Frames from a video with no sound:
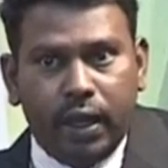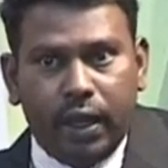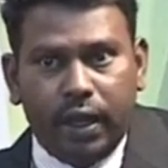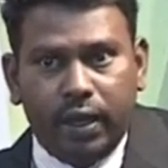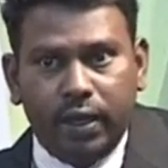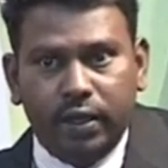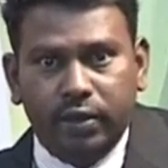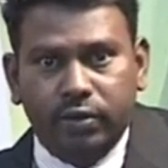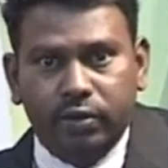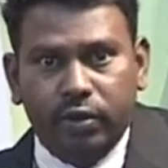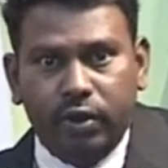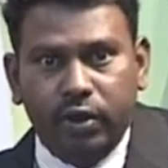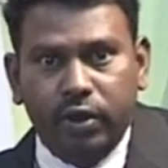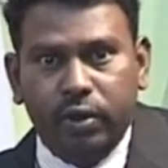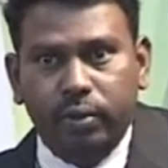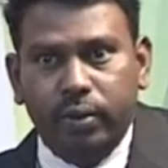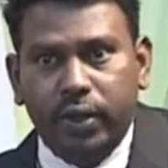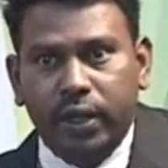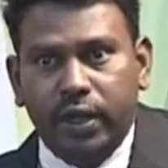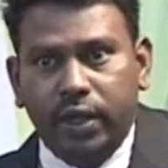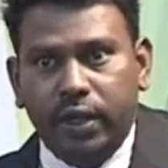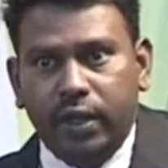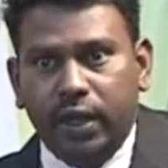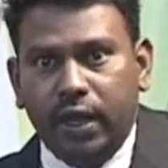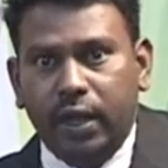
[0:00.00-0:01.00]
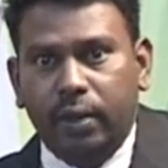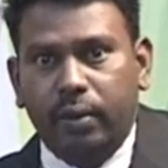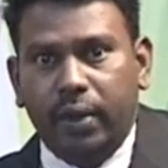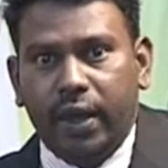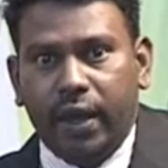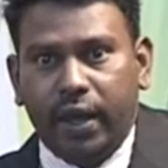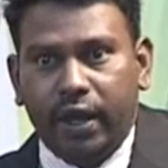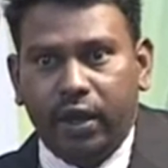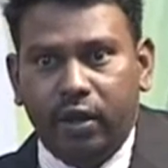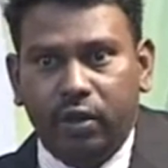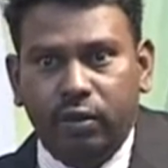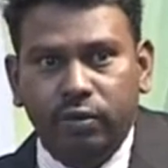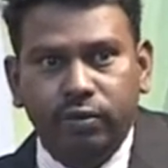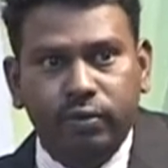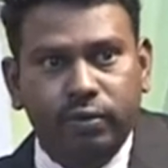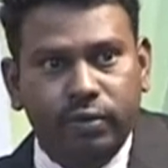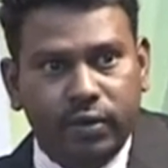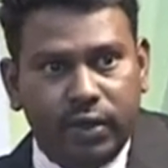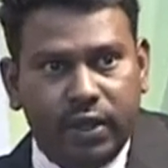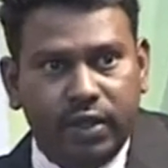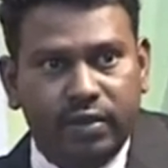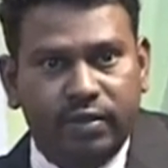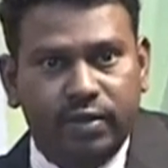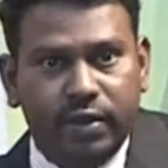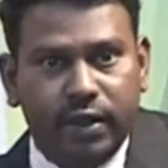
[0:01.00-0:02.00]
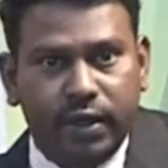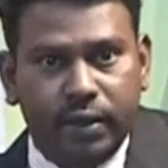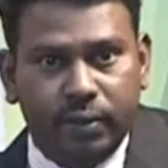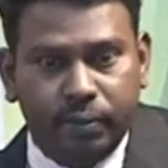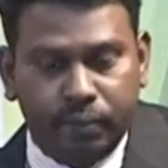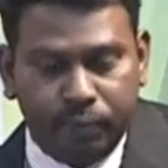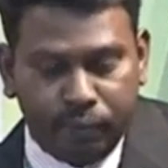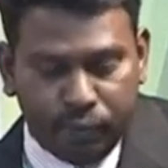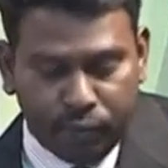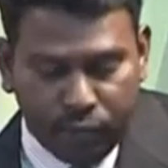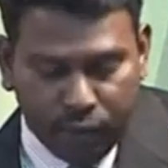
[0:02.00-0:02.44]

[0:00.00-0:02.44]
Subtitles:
and it's going to be declared by end of this year.